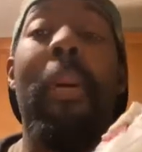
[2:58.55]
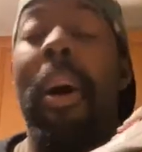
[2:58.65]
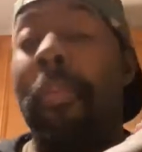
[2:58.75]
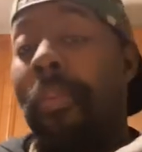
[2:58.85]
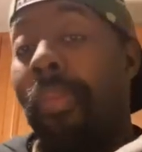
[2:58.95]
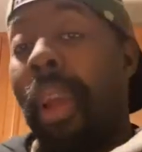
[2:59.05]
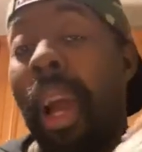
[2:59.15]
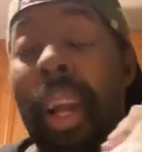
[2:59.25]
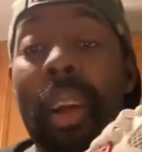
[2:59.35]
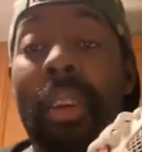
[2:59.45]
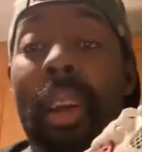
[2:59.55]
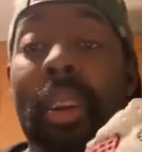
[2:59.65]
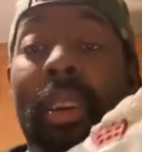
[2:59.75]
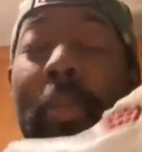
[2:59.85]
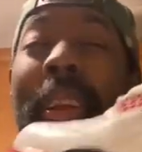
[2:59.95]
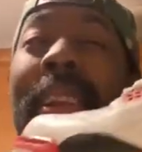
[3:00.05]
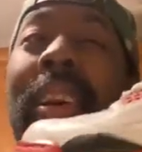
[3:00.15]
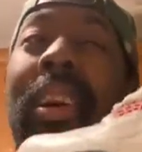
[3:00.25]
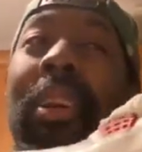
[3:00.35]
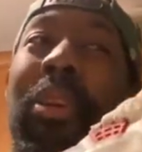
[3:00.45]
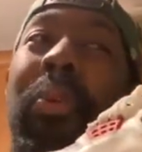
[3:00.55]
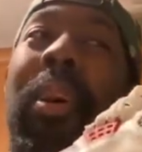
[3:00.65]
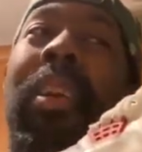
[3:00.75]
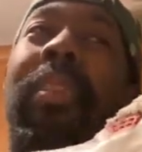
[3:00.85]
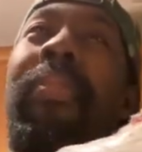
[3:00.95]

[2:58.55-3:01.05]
but I got those, but then thought, you know what,